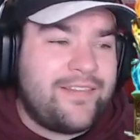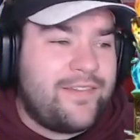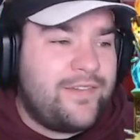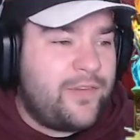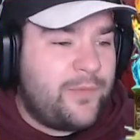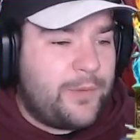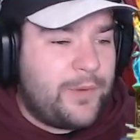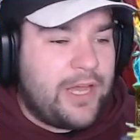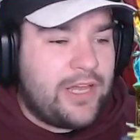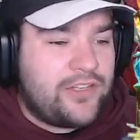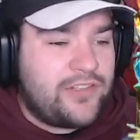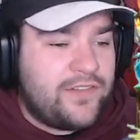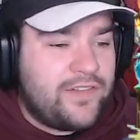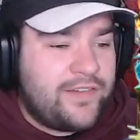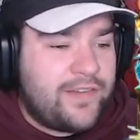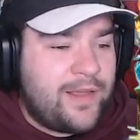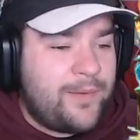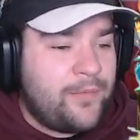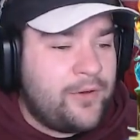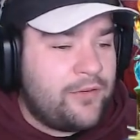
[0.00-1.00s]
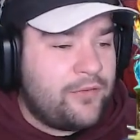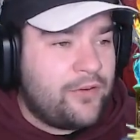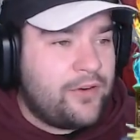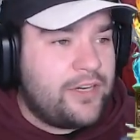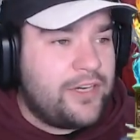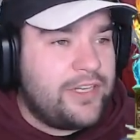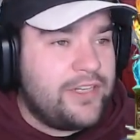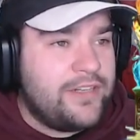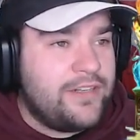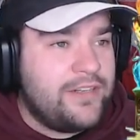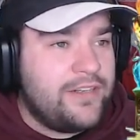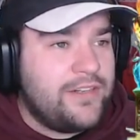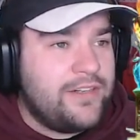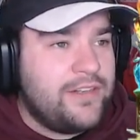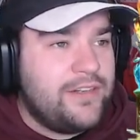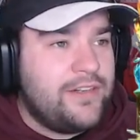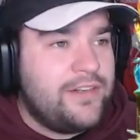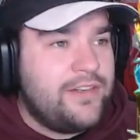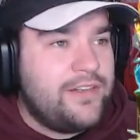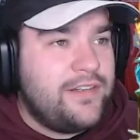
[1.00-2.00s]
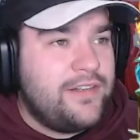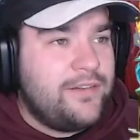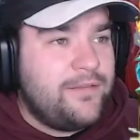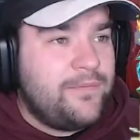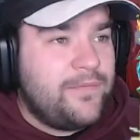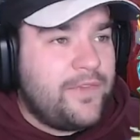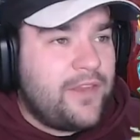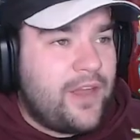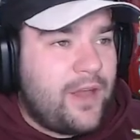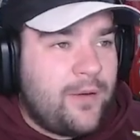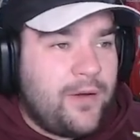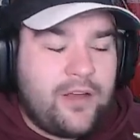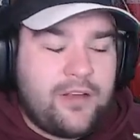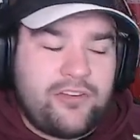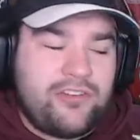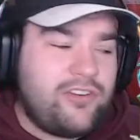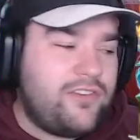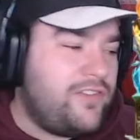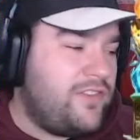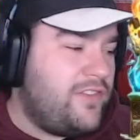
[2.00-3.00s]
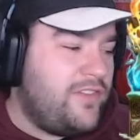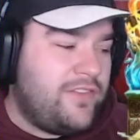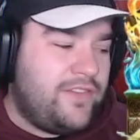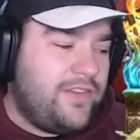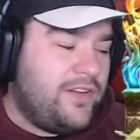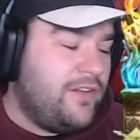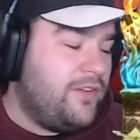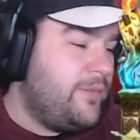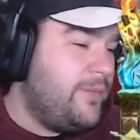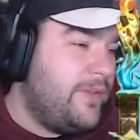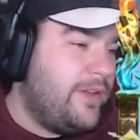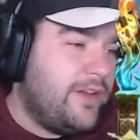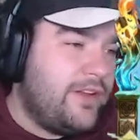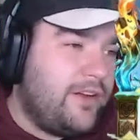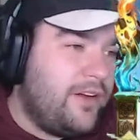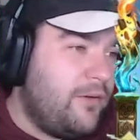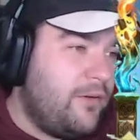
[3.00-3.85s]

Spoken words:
splashes, am I right? I should just use the ultimate. I don't know